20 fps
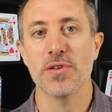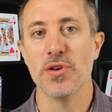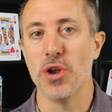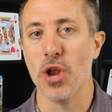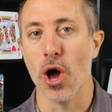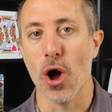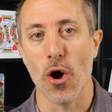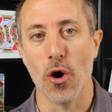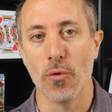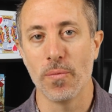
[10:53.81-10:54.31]

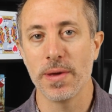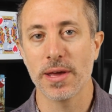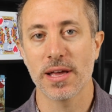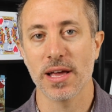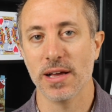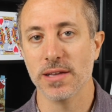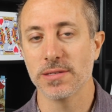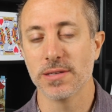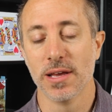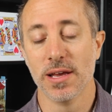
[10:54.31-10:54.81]
No,
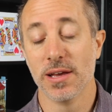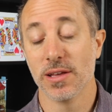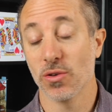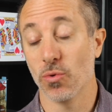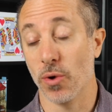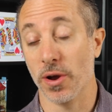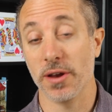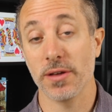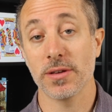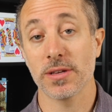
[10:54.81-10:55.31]
because
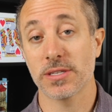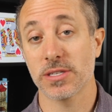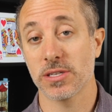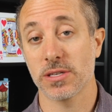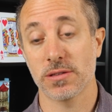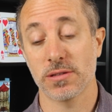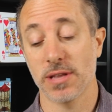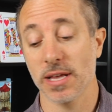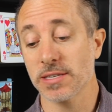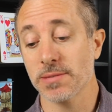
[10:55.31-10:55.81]
one, it
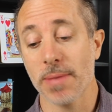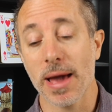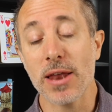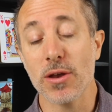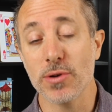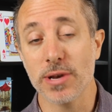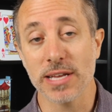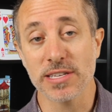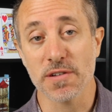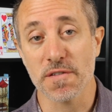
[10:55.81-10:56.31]
doesn't
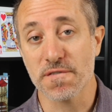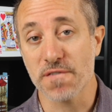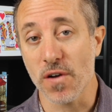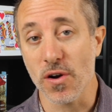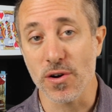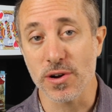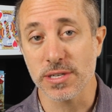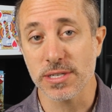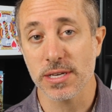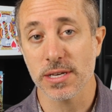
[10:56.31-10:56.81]
matter who does it
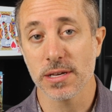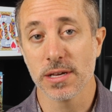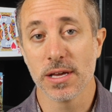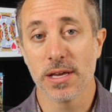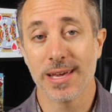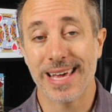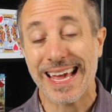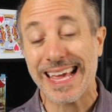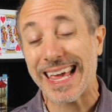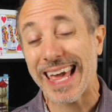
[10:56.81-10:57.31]
first.
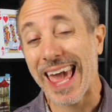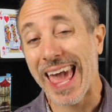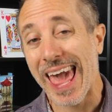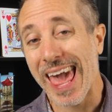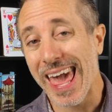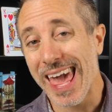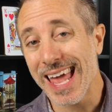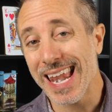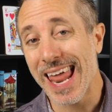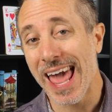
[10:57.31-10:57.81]
It
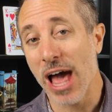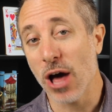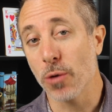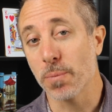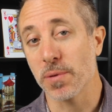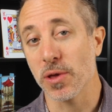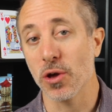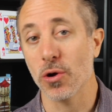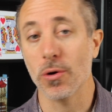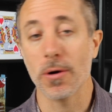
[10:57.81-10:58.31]
can
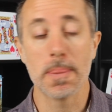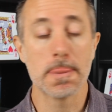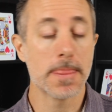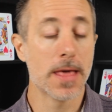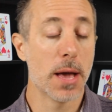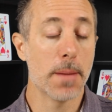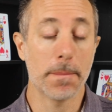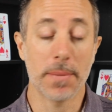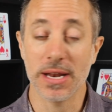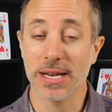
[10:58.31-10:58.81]
help you,
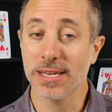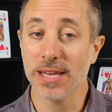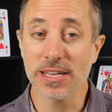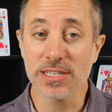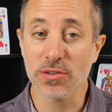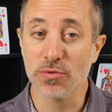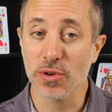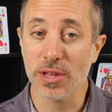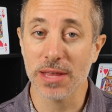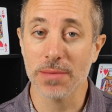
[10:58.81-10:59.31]
but it
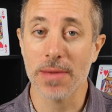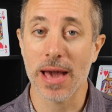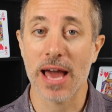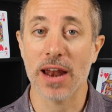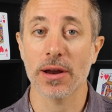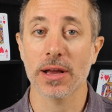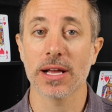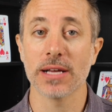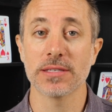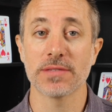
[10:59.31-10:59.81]
doesn't really
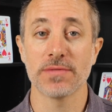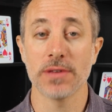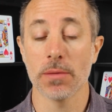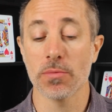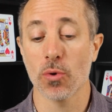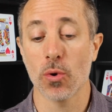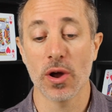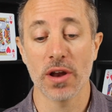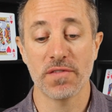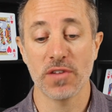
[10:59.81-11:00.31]
matter because
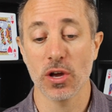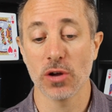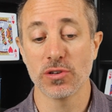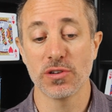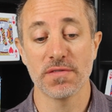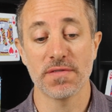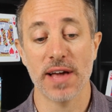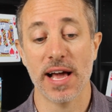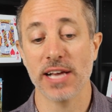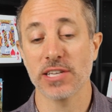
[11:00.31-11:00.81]
number one, if you go
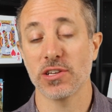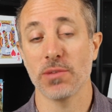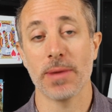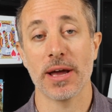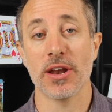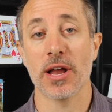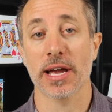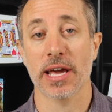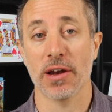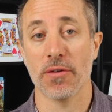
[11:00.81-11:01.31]
too fast, you
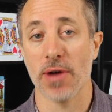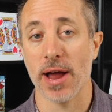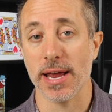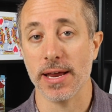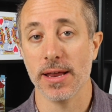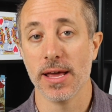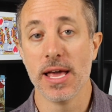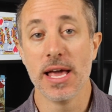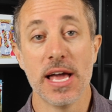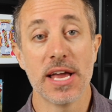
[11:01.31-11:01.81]
might not get it
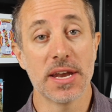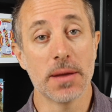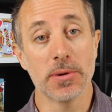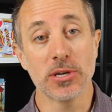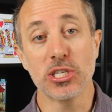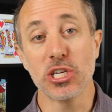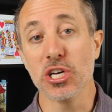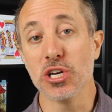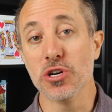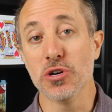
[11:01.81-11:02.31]
right. Number
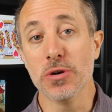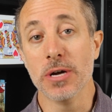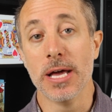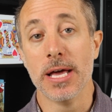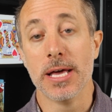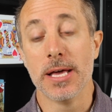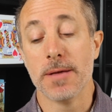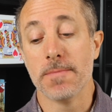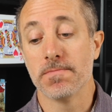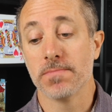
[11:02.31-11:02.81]
two,
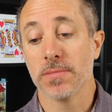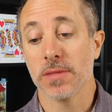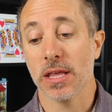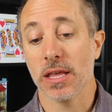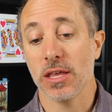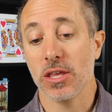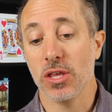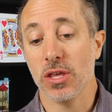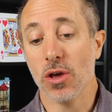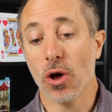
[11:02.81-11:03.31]

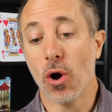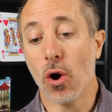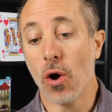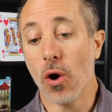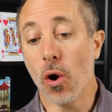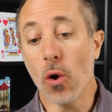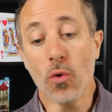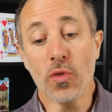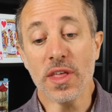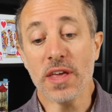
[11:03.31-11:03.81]

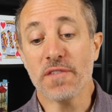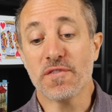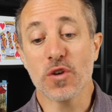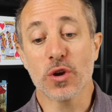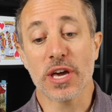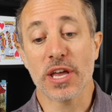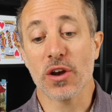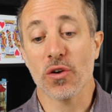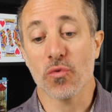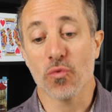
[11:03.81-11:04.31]
only if you
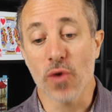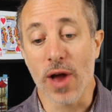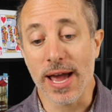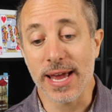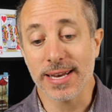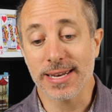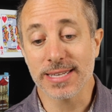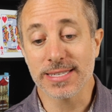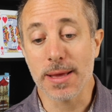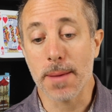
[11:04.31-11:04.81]
get it
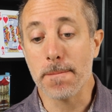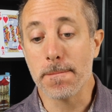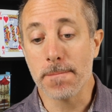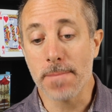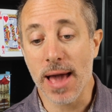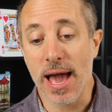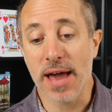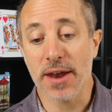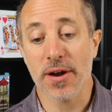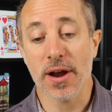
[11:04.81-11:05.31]
right does it
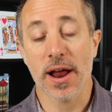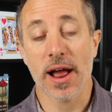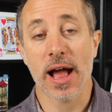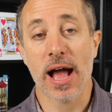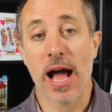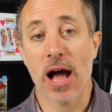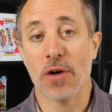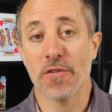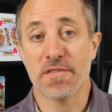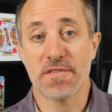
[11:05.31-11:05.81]
matter
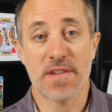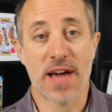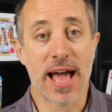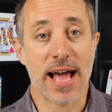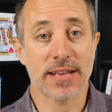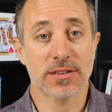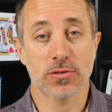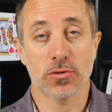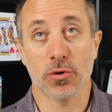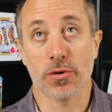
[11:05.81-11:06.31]
how
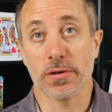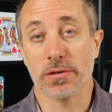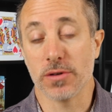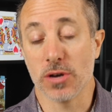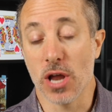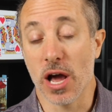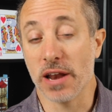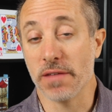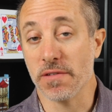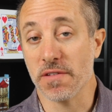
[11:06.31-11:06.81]
fast or
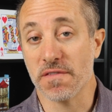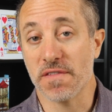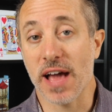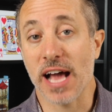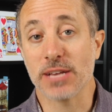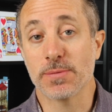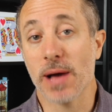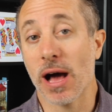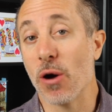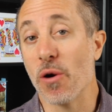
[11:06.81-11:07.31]
not even
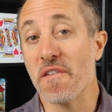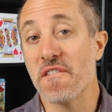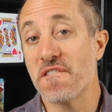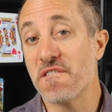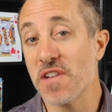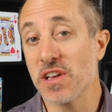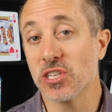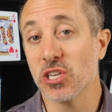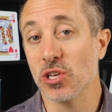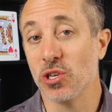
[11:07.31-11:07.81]
fast, but how
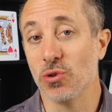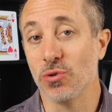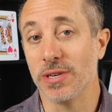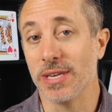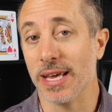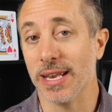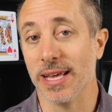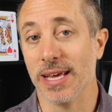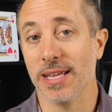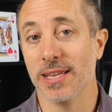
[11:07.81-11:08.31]
efficient you
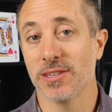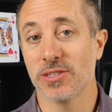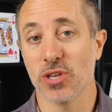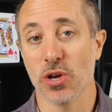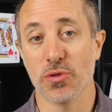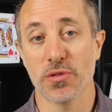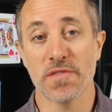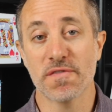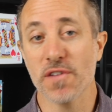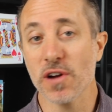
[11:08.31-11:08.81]
did it.
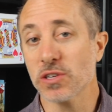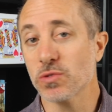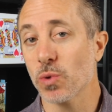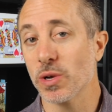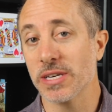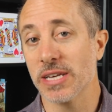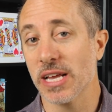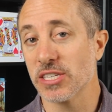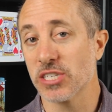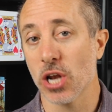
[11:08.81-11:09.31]
So the first
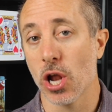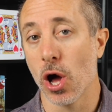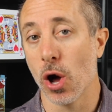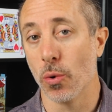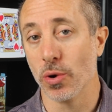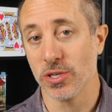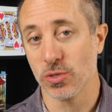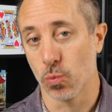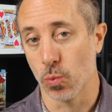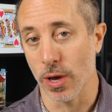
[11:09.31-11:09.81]
one doesn't
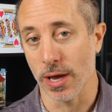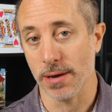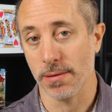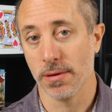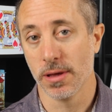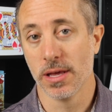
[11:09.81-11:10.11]
always win.